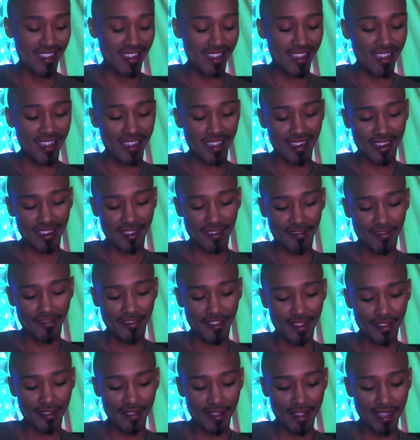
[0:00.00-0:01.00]
And I
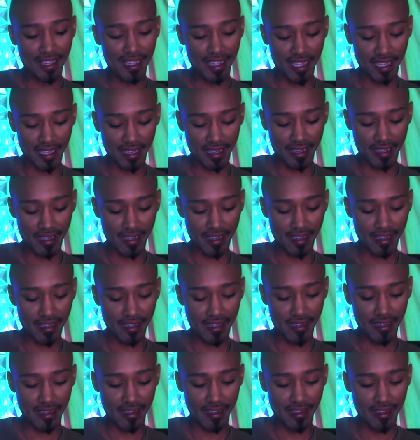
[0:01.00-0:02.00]
feel like
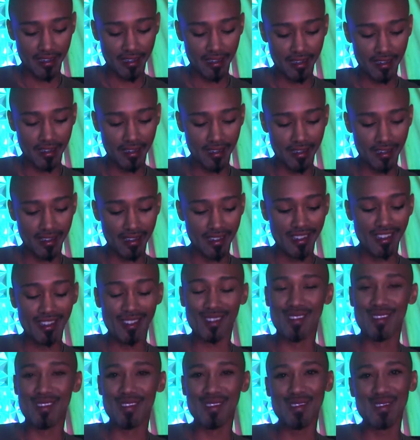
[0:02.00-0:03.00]

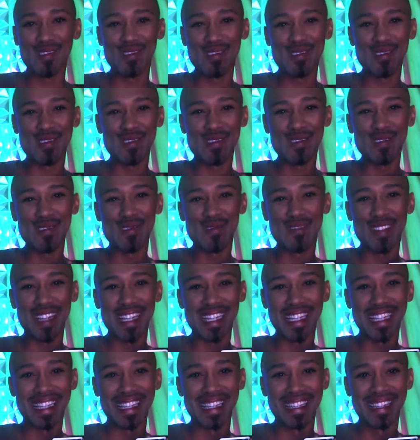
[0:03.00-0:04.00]
who
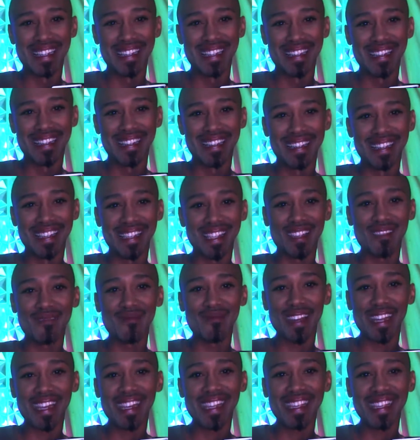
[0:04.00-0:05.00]

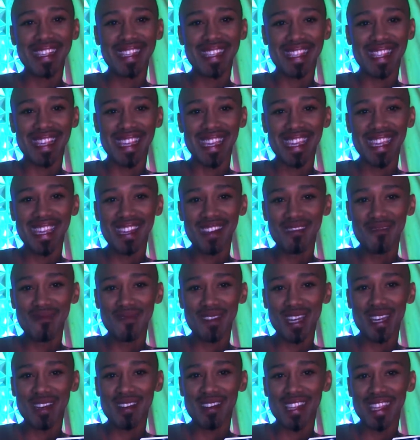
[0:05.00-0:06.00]
somebody is thinking
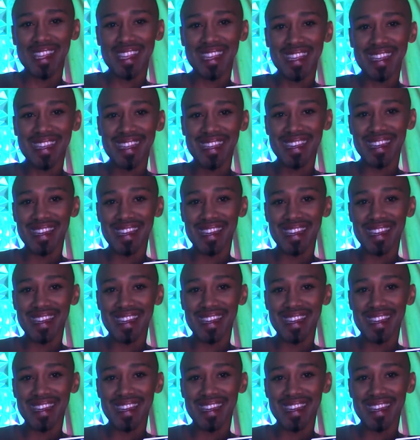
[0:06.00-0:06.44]
about it.